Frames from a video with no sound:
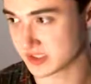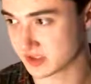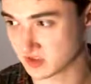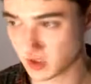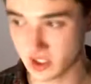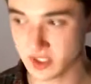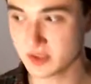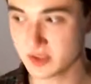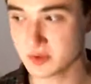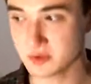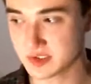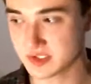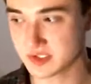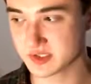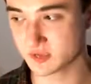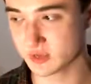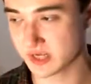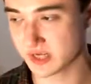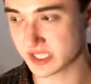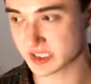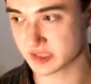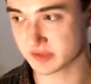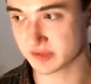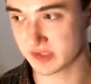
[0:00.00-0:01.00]
Galarian Weezing would
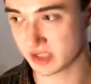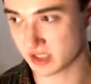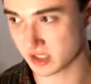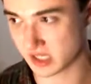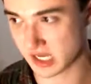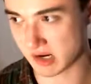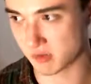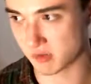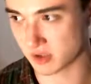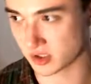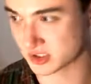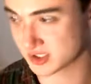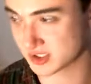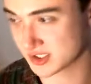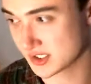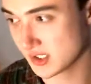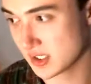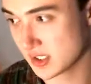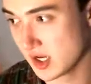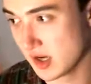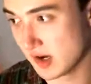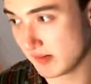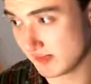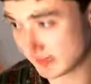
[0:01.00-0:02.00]
actually be a lot worse,
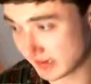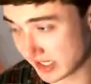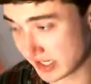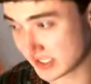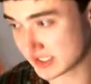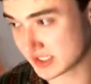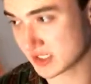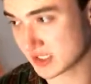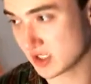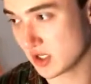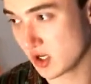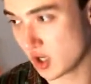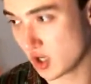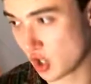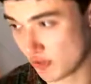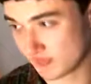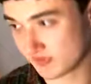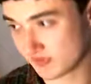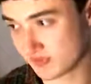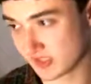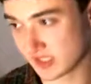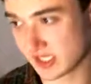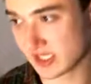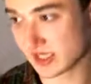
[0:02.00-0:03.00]
but
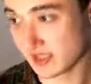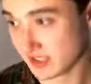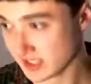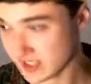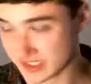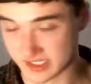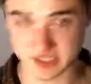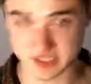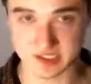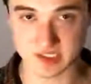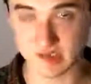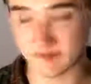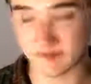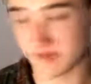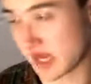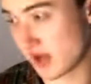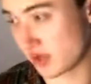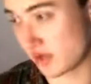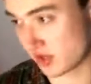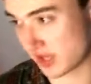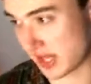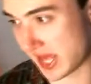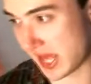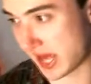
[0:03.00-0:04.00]
hopefully it doesn't come
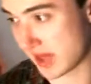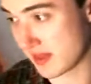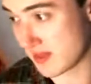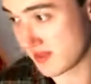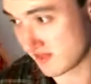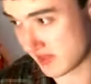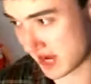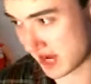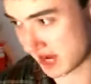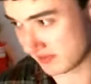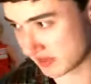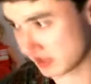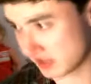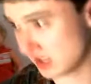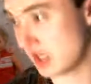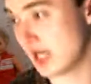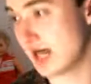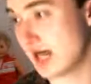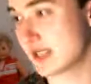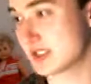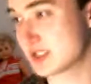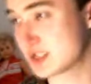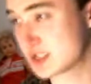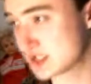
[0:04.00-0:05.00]
down to that. Not even gonna
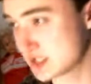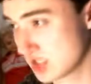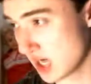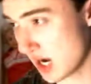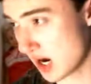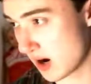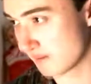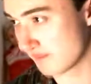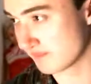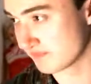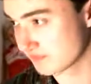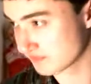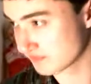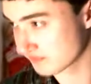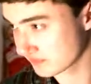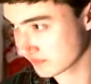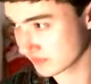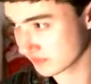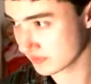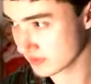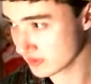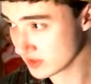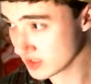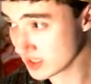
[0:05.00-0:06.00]
lie. So,
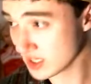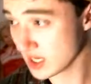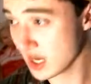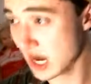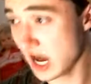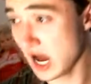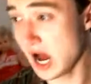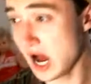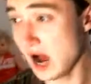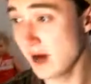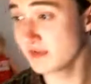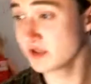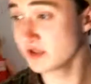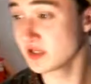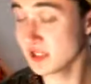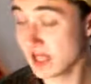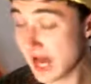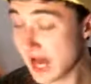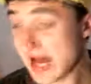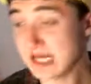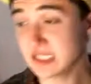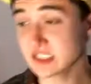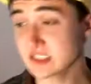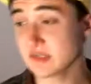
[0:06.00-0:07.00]

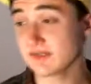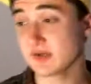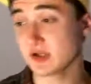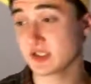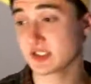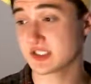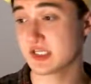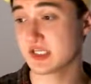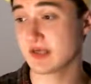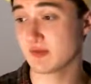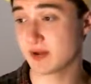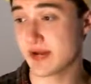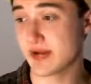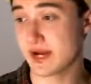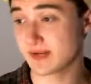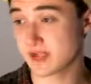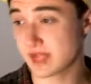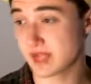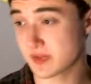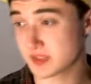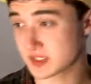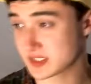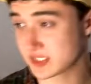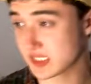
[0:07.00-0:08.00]
Last up on the team,
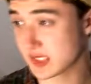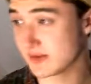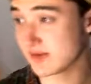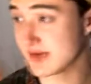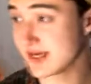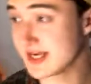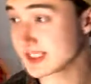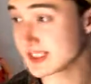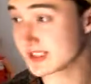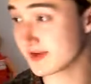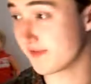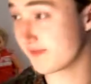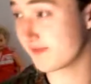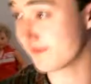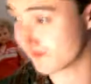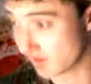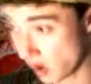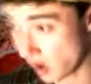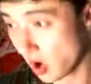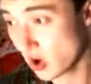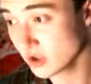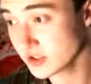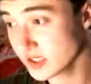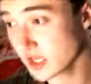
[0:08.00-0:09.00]
rounding out the team, is
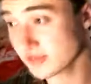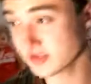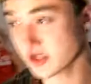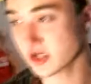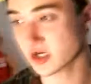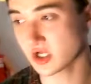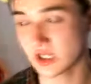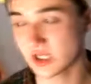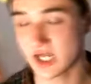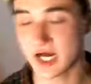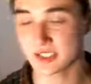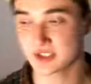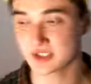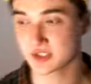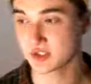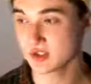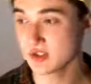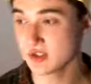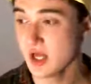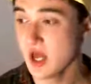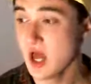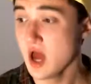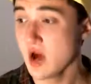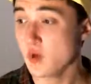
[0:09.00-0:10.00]
Volga the
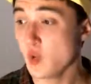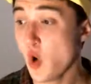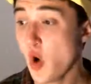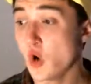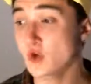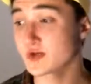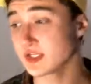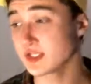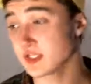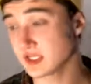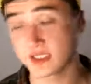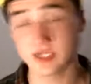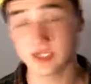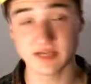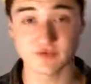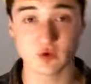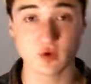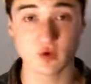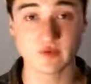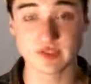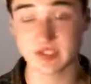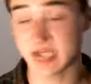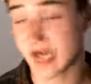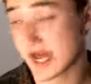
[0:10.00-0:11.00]
Colossal, holding the
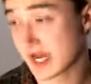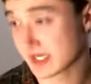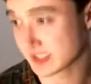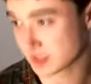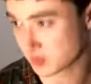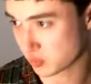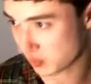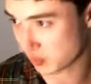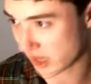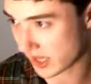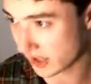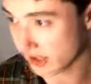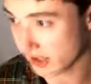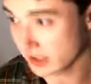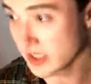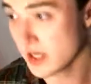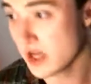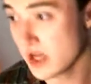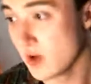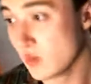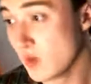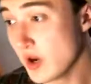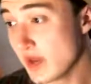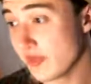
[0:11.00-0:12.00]
leftovers as well,
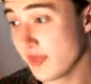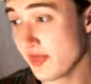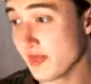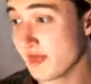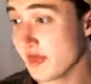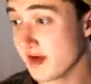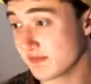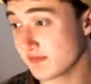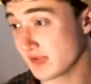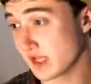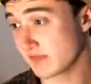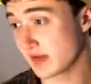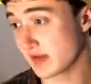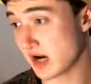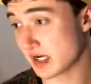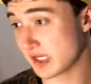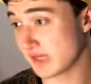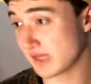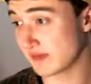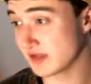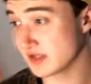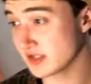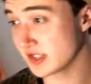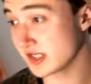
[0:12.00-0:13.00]
with the Flame Body
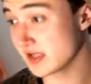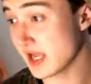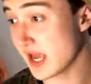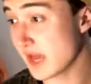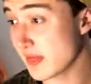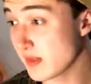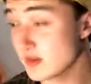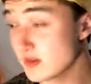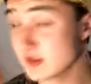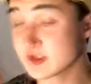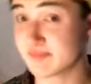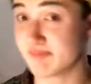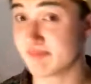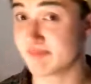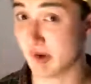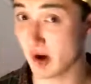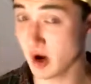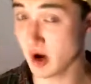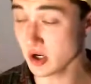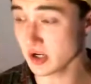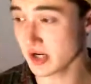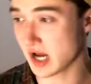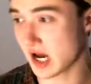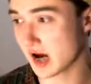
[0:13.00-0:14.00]
ability, and those
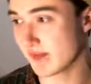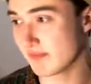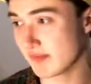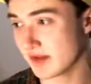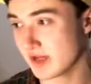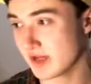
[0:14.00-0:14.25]
Burn Up,